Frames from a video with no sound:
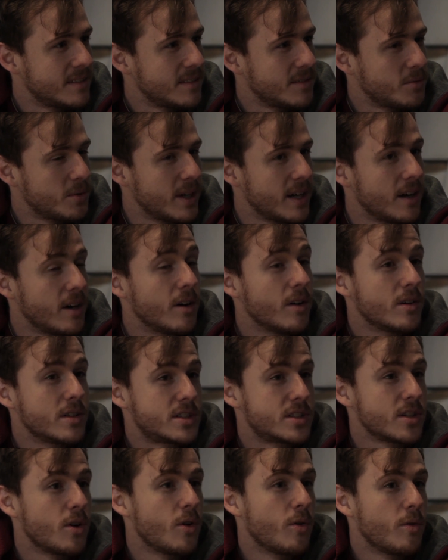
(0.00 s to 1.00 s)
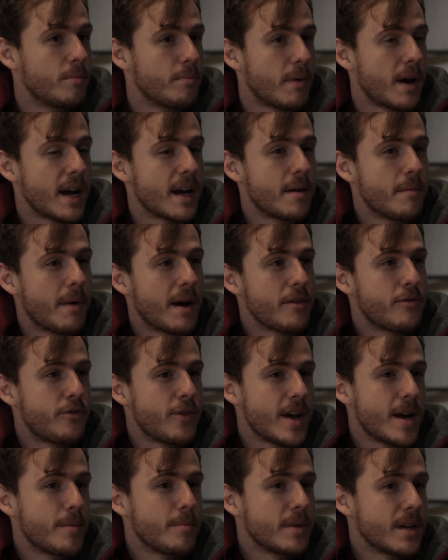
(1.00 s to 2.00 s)
Well, so my
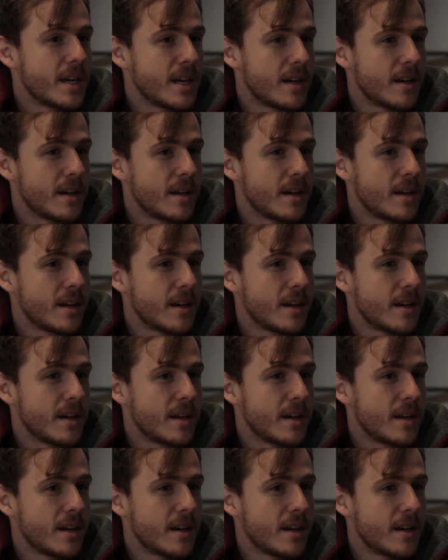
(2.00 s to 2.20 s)
family.